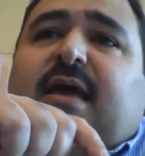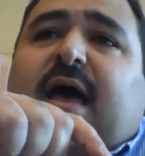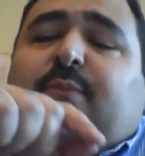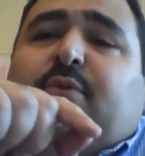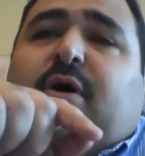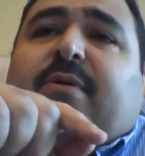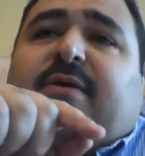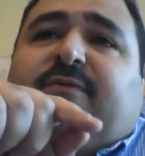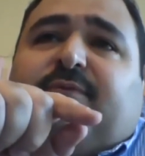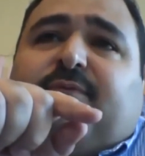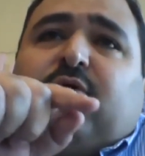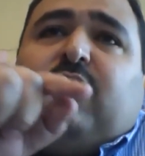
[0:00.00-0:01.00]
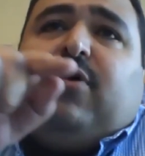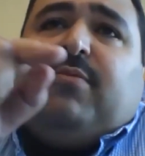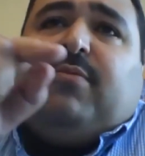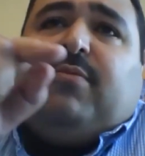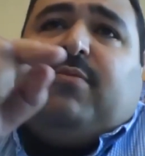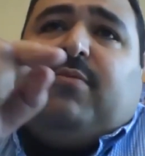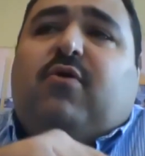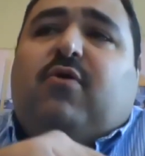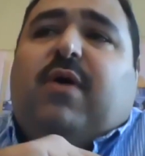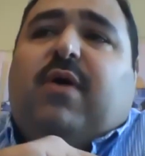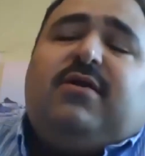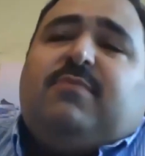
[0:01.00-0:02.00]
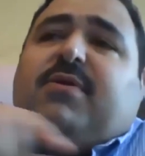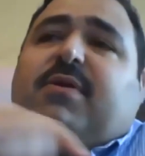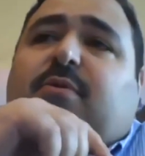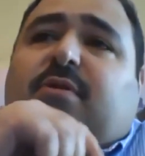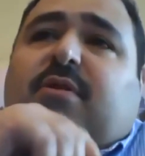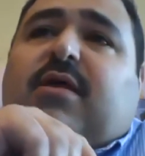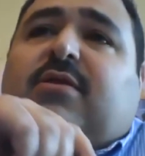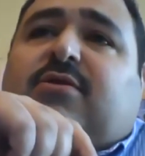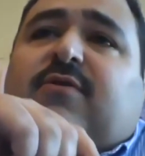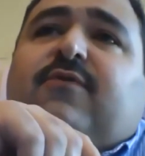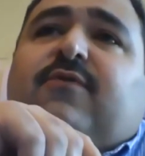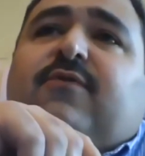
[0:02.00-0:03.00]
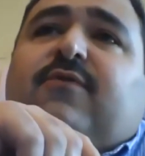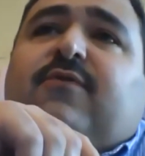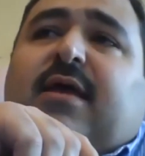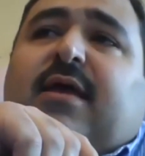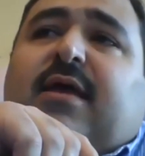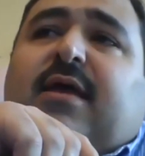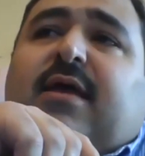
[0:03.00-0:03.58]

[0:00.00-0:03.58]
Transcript: I'll probably remember you out of 100 people interviewed that day.